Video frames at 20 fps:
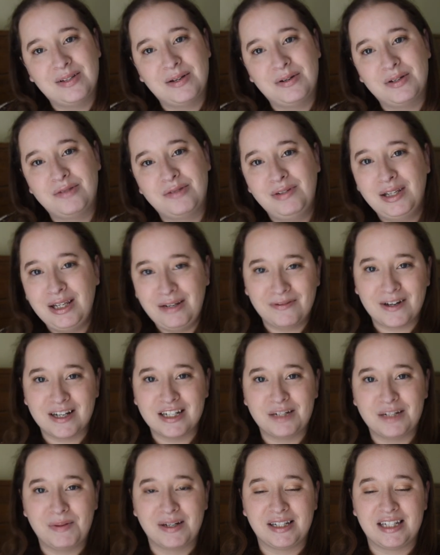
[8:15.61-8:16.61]
It was really fun
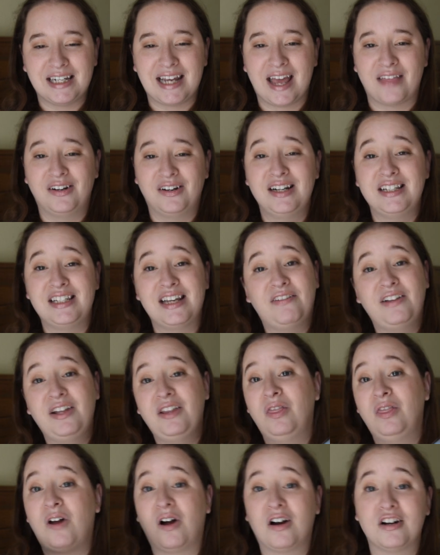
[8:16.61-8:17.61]
to put together. It's
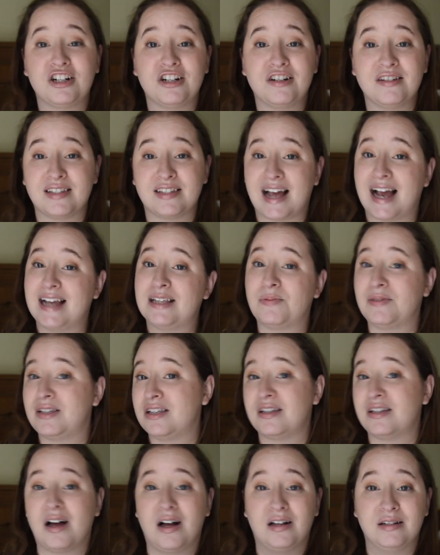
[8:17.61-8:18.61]
definitely larger in size once
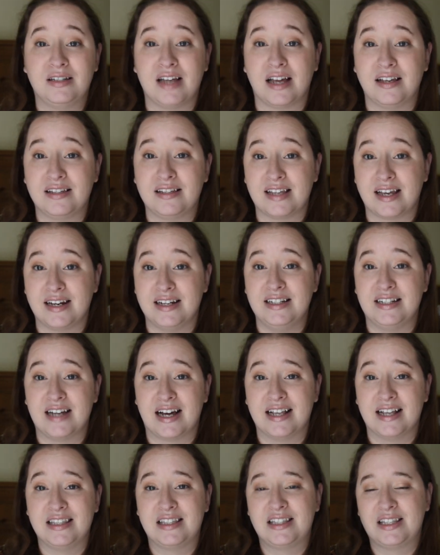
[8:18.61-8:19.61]
it's all said and
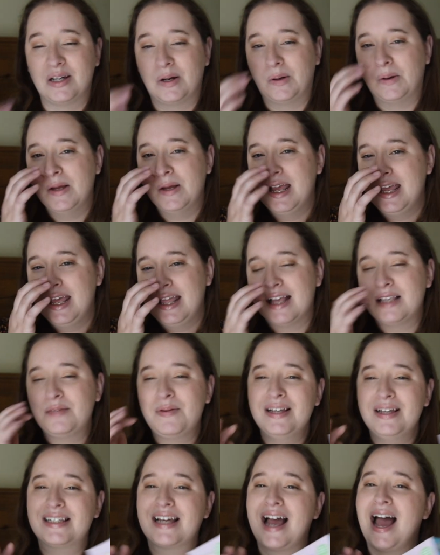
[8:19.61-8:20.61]
done, so that's
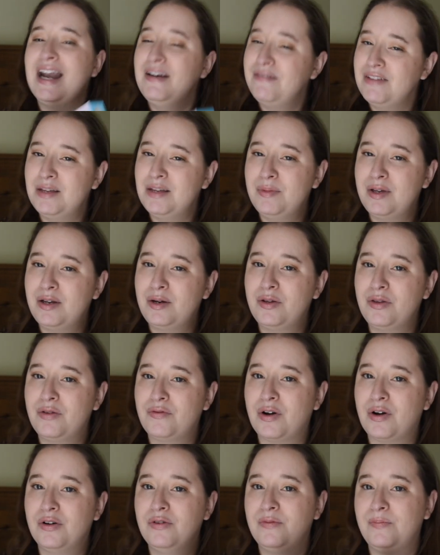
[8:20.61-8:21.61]
why it's kind of in the middle of the
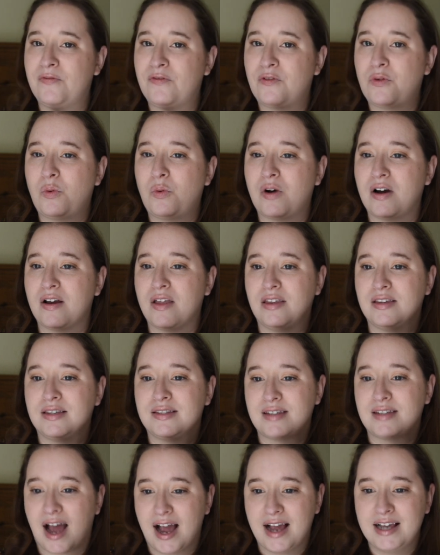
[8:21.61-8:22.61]
road for
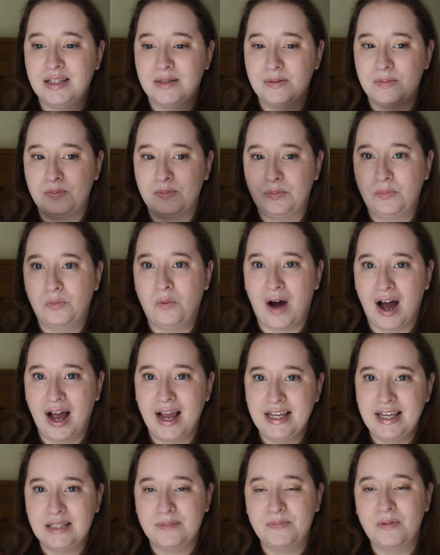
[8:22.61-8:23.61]
size
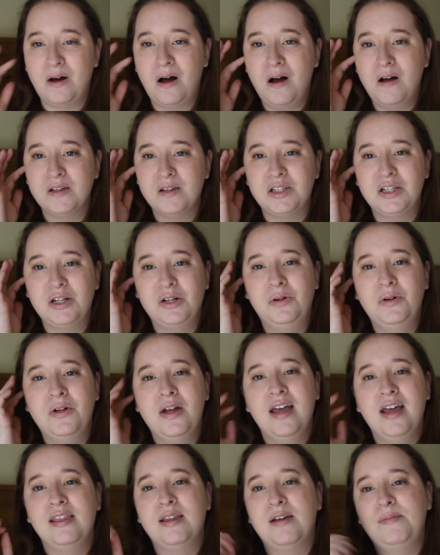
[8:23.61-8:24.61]
wise, but also
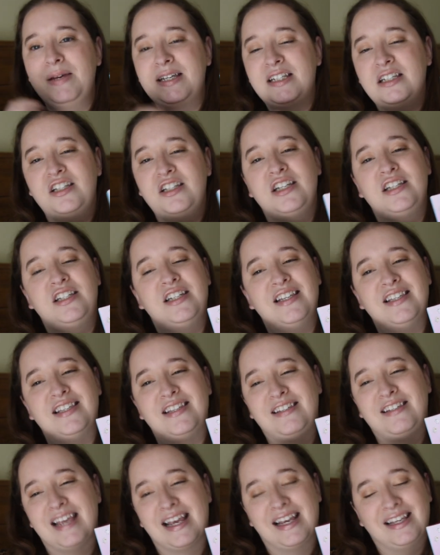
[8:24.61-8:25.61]
the pieces just didn't
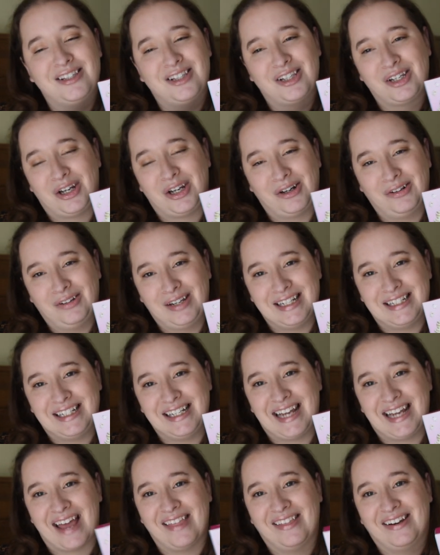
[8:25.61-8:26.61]
sit securely
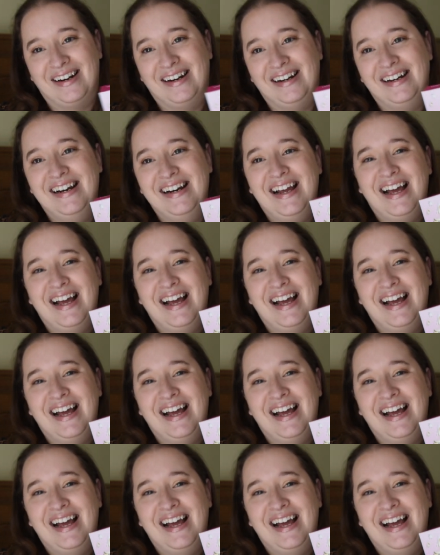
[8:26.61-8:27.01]
together.